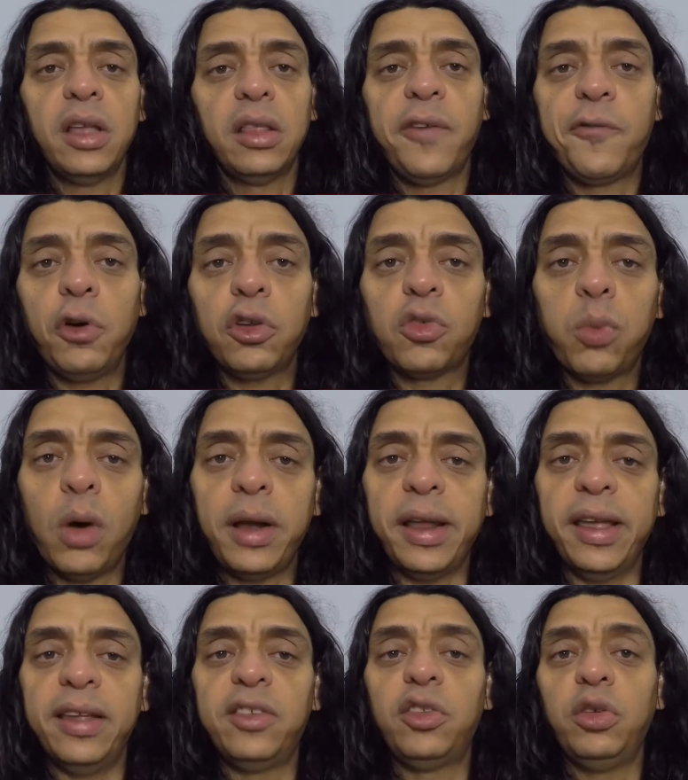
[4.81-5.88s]
The first one
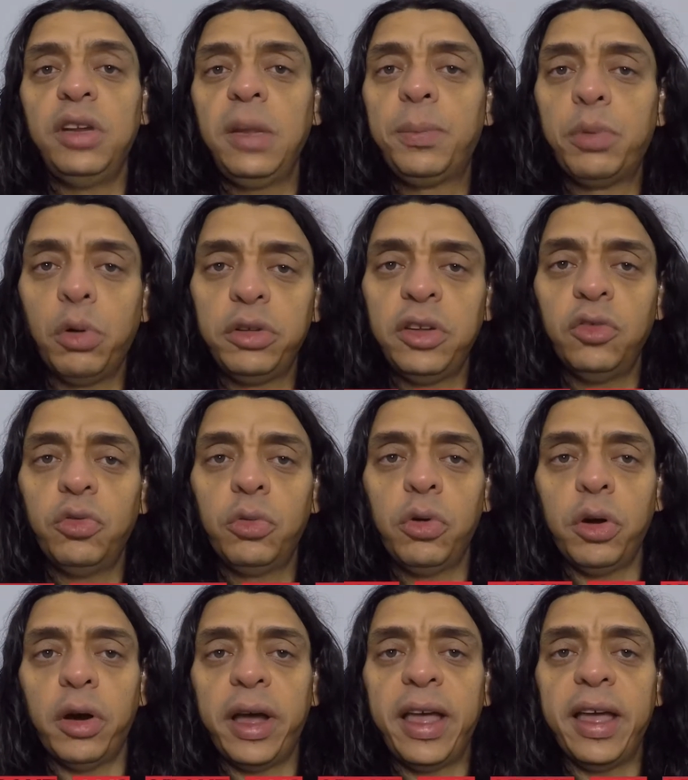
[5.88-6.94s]
is you need protein to grow
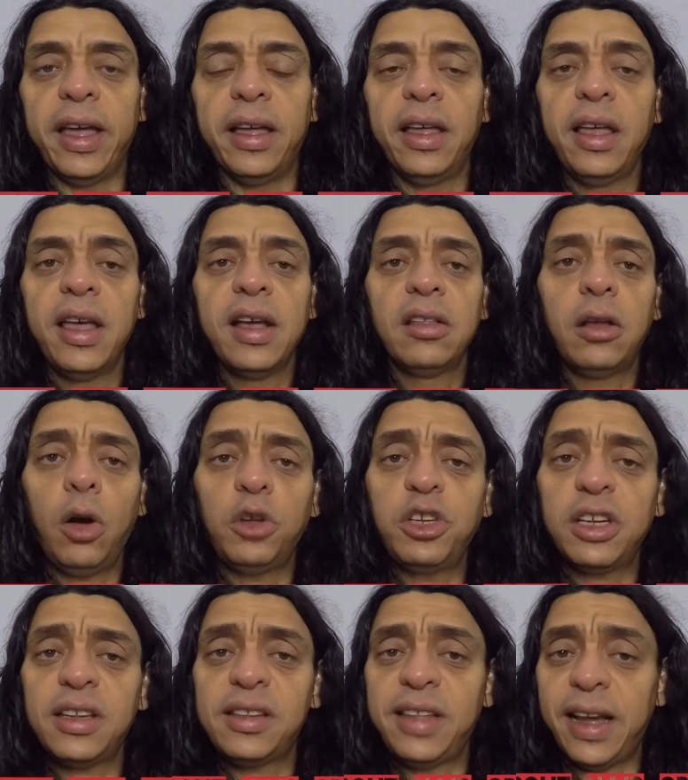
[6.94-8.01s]
your hair. The
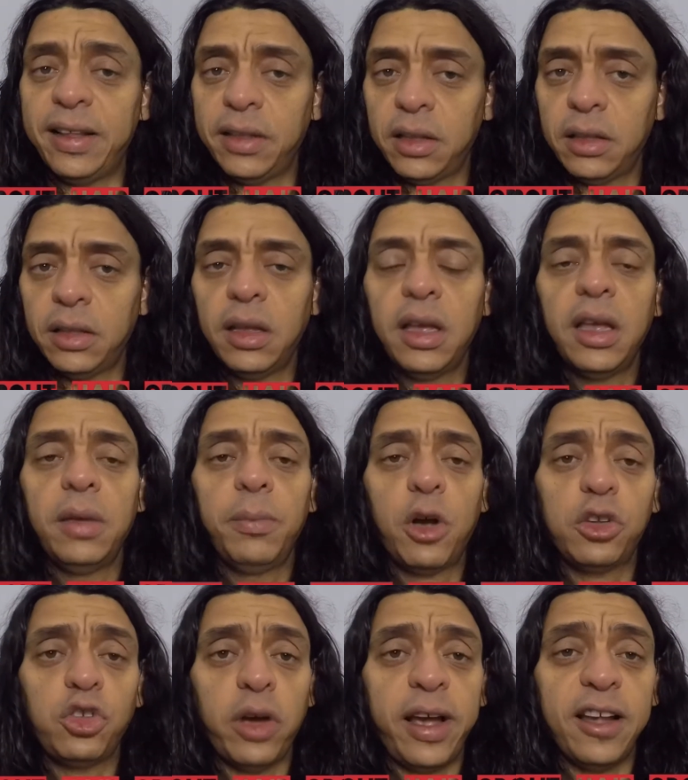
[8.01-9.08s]
logic is that
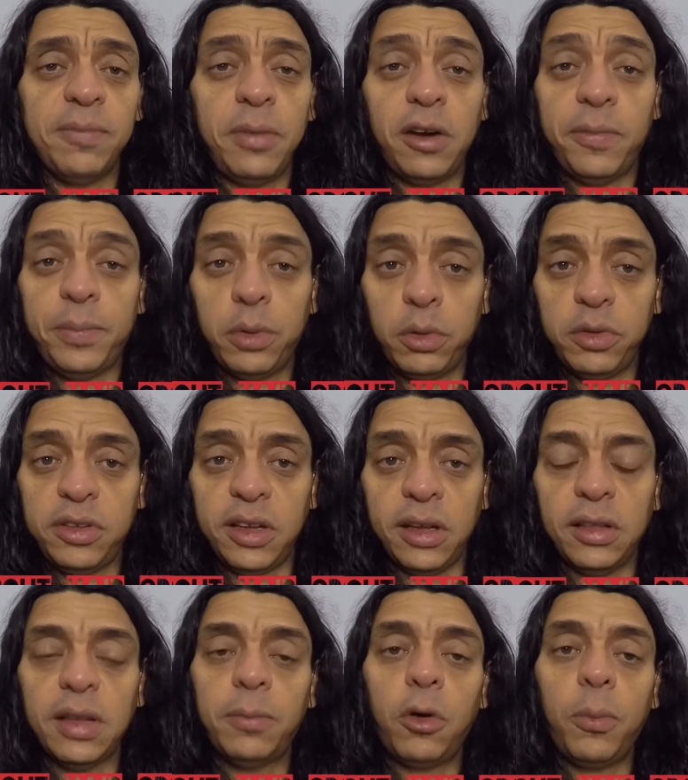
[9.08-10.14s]
because your hair is made of protein,
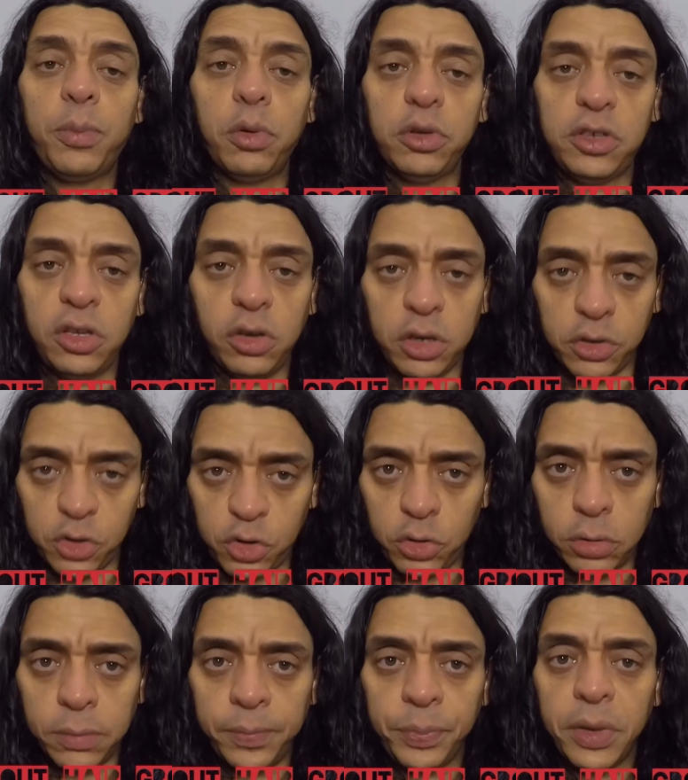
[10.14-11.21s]
the more protein you
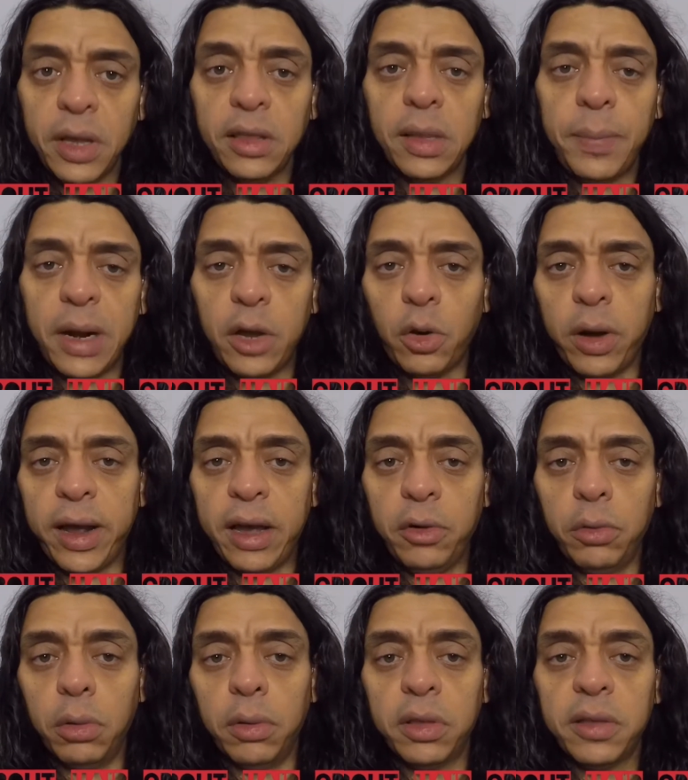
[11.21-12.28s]
consume, the better your hair
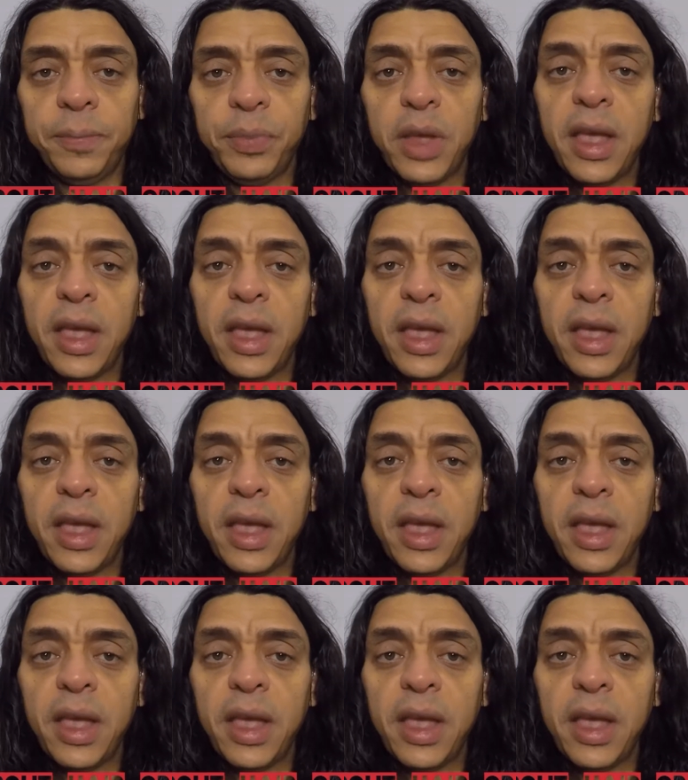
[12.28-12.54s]
growth.